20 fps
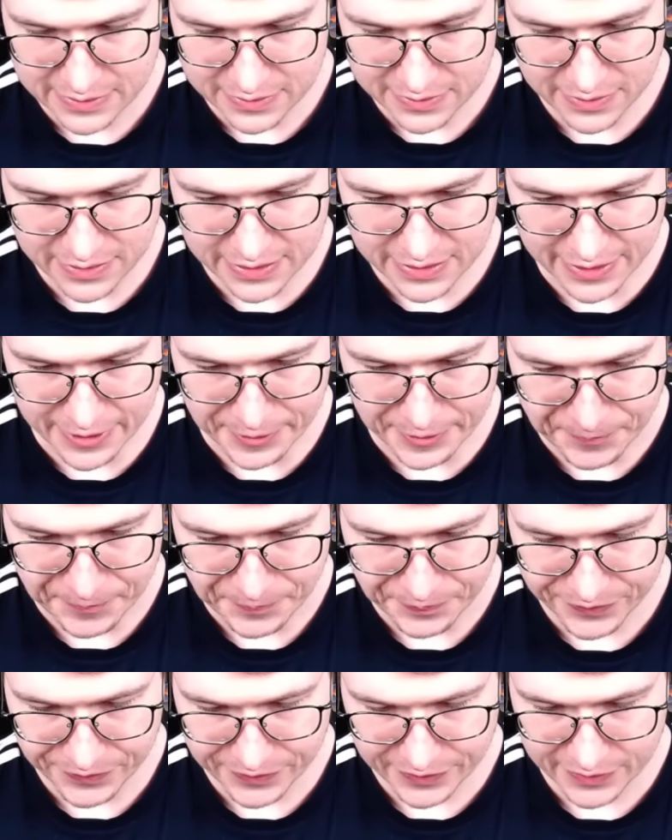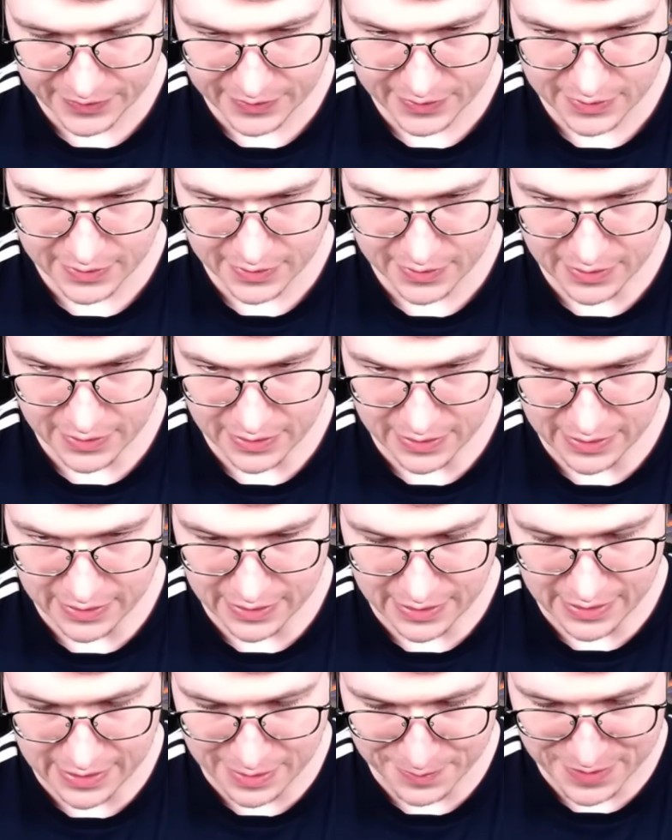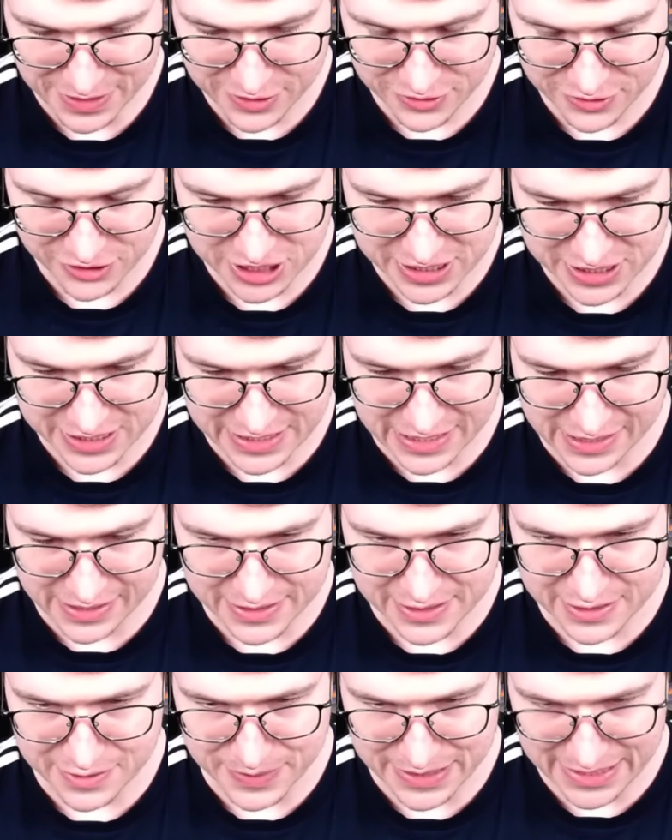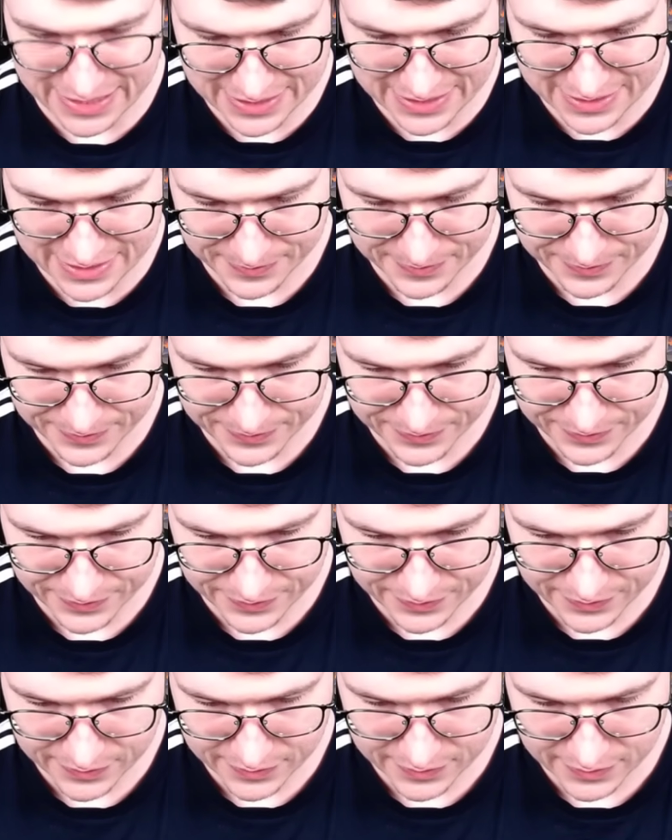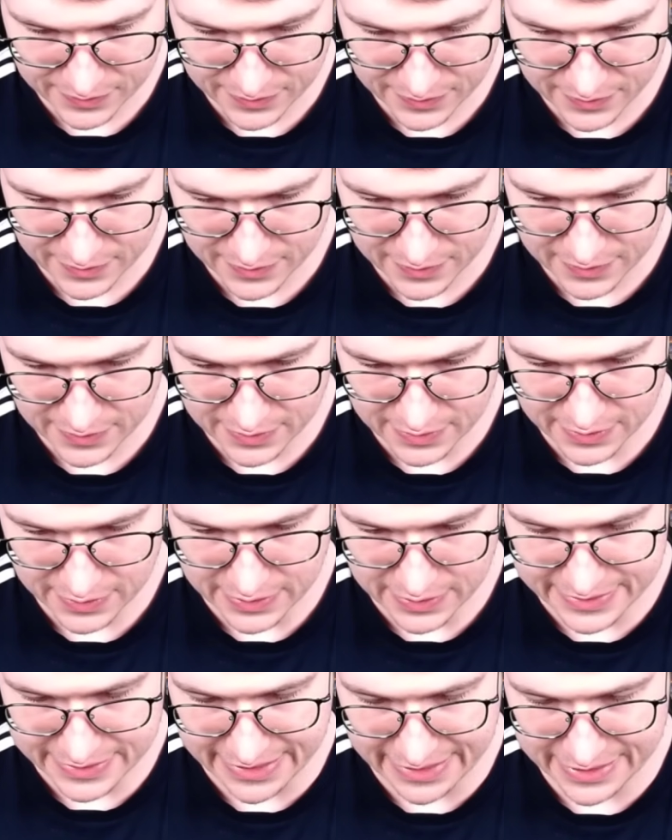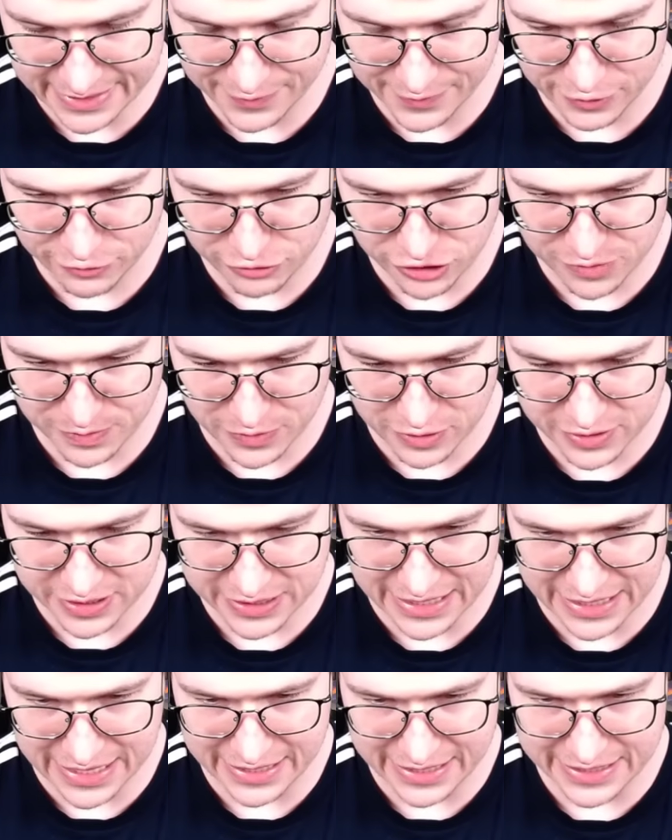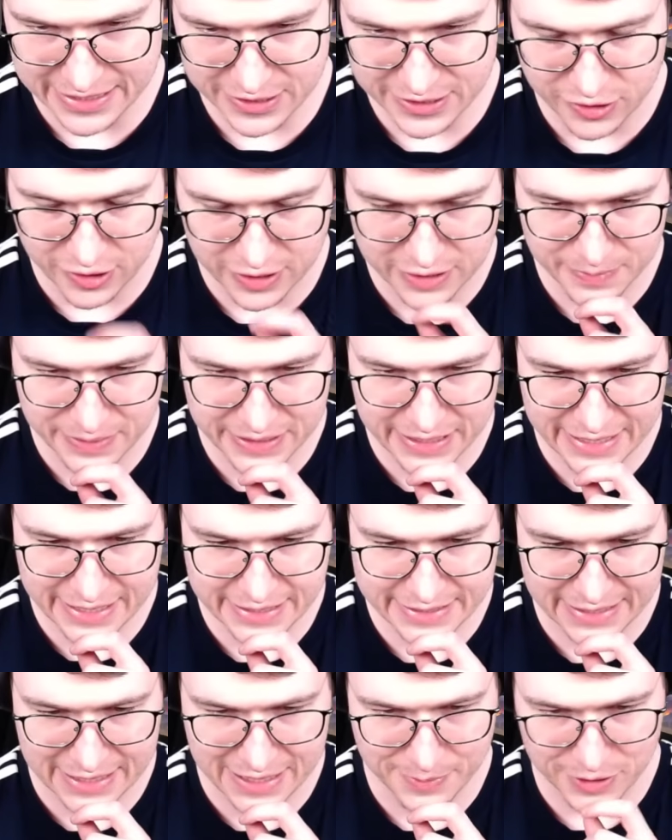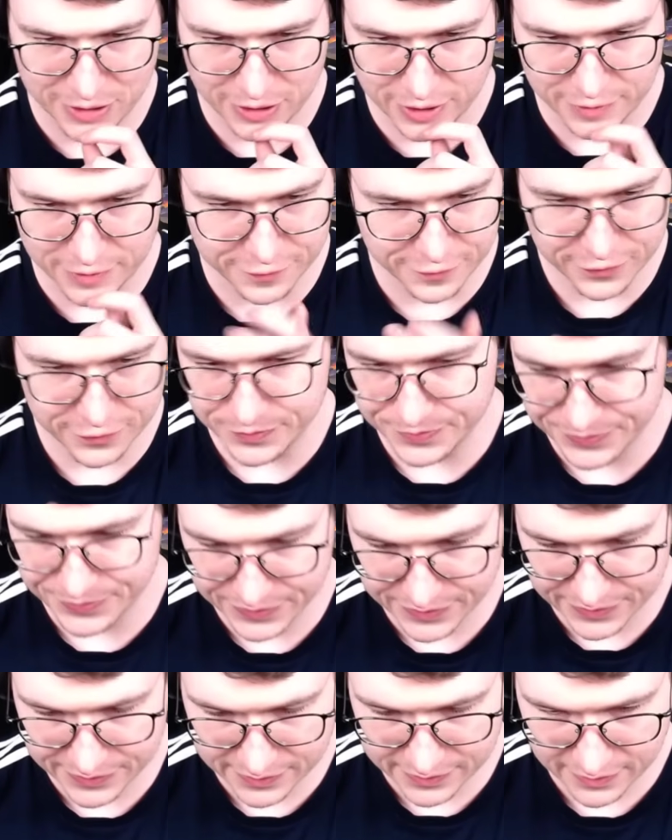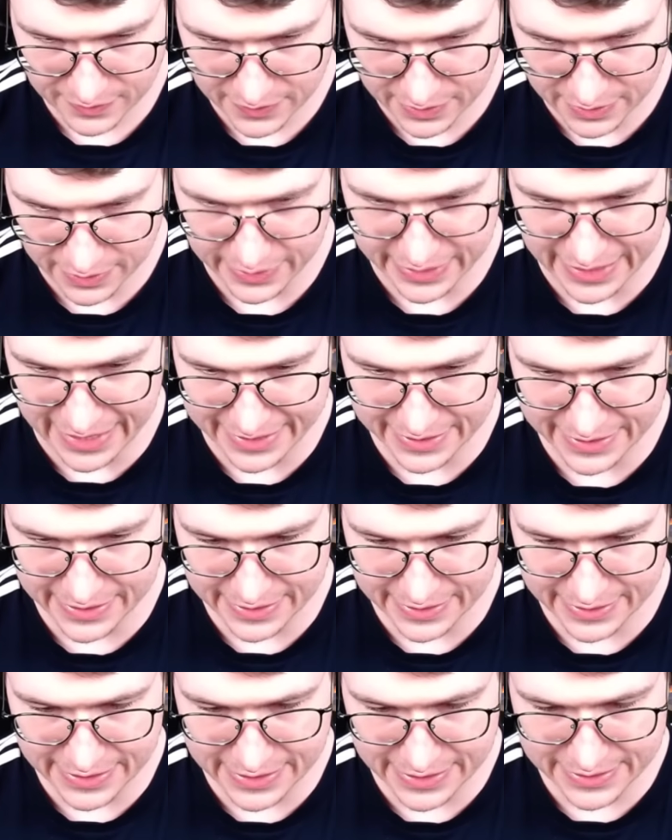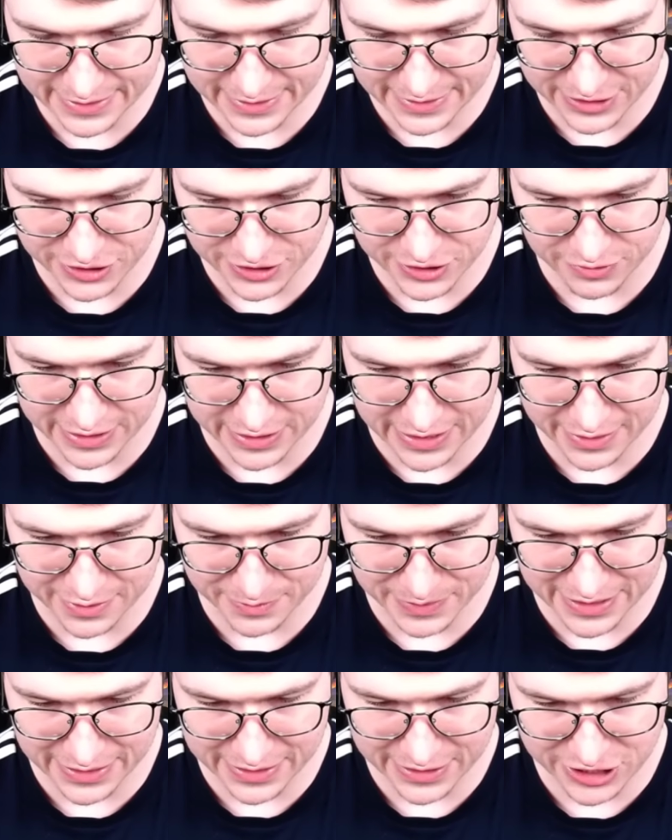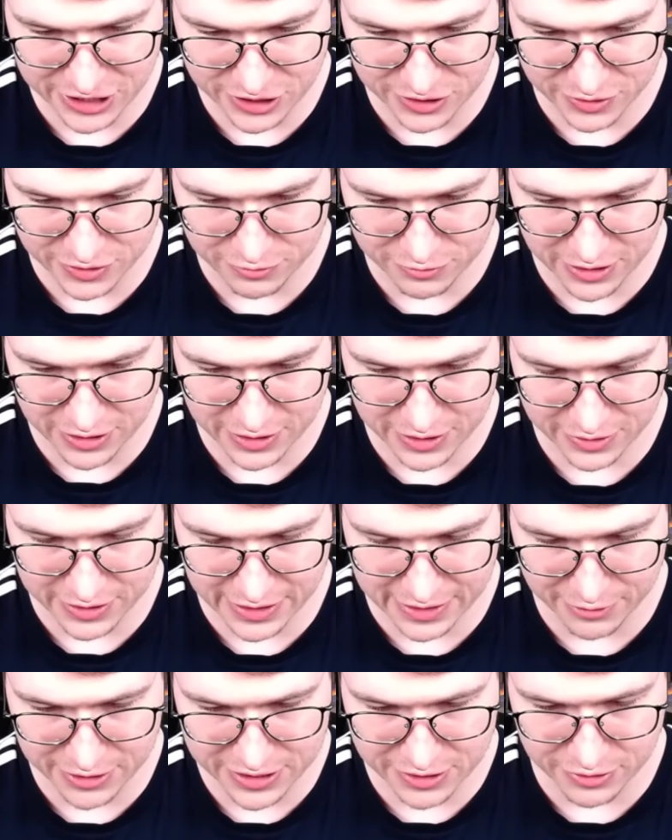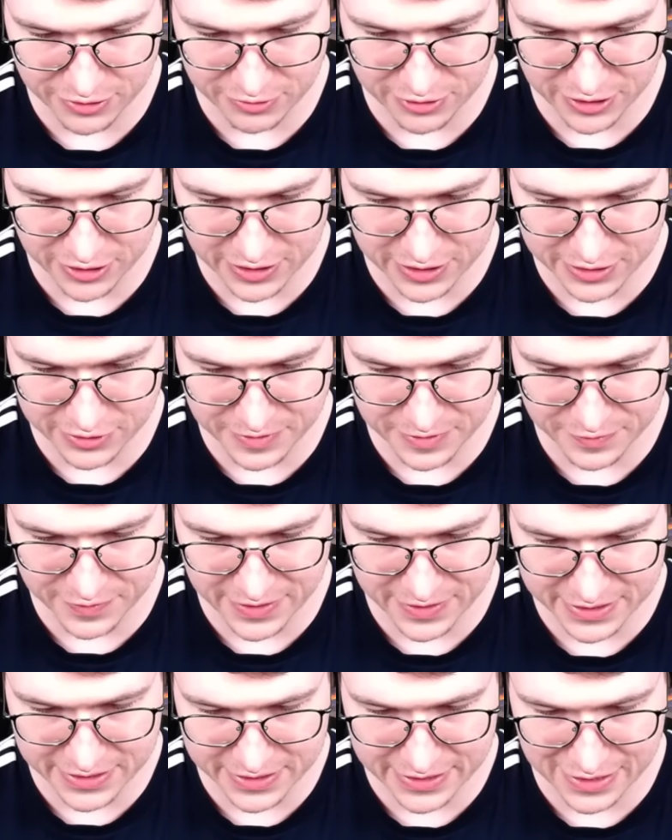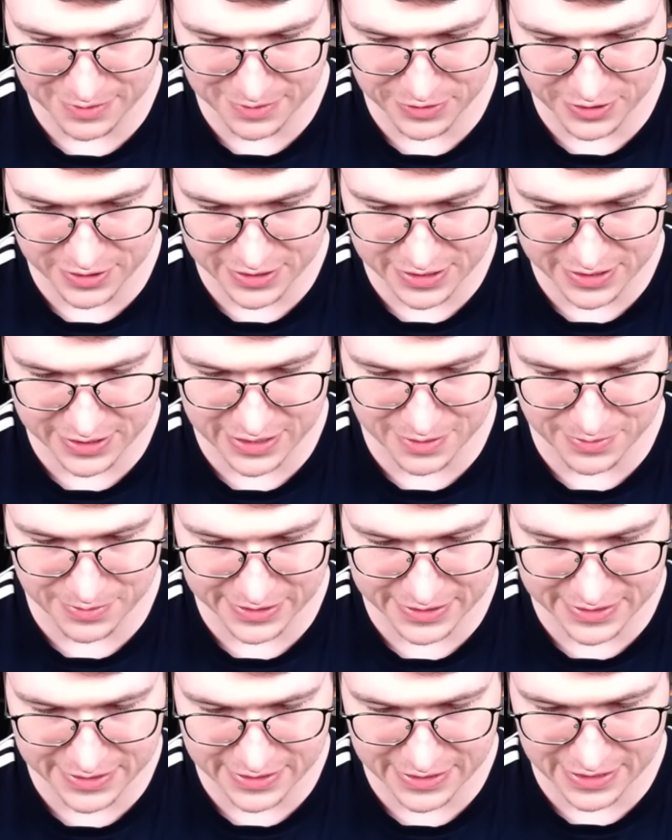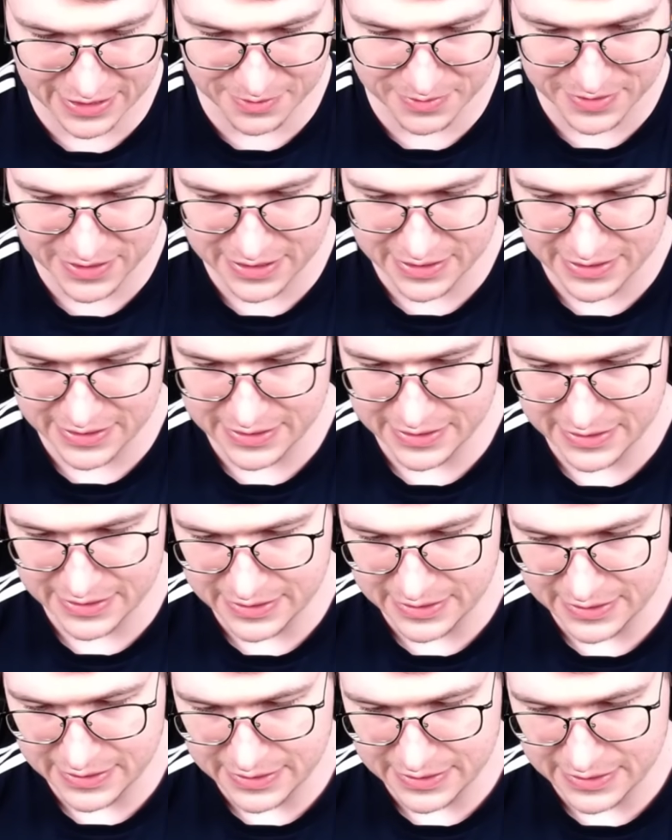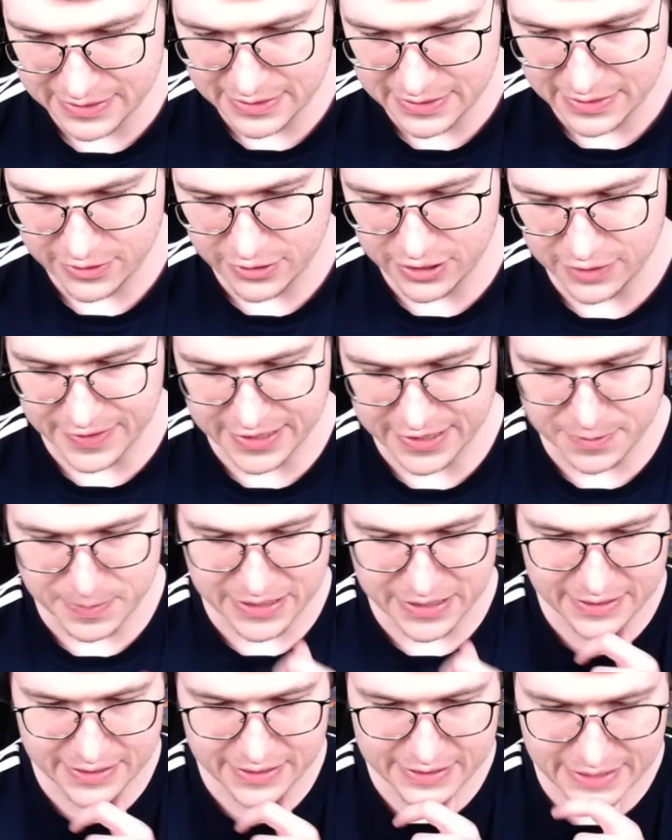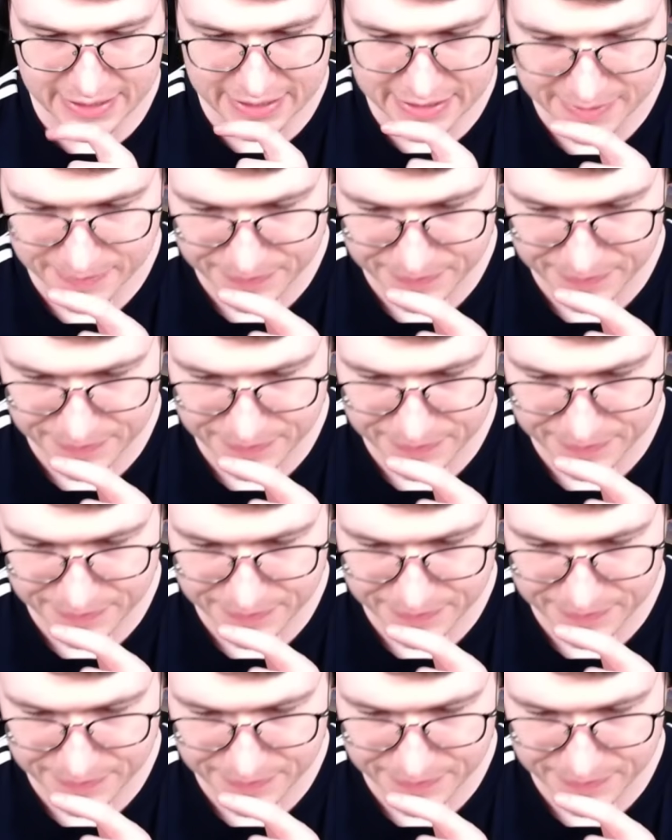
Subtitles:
Okay. I might go just Skeletons in the back. His second evolution most likely is gonna be any type of cannon, I guess. I can just go Knight in the back. He just goes Rocket. Okay, it was a good Rocket, to be fair, this time, because it's double elixir time. Could have expected that.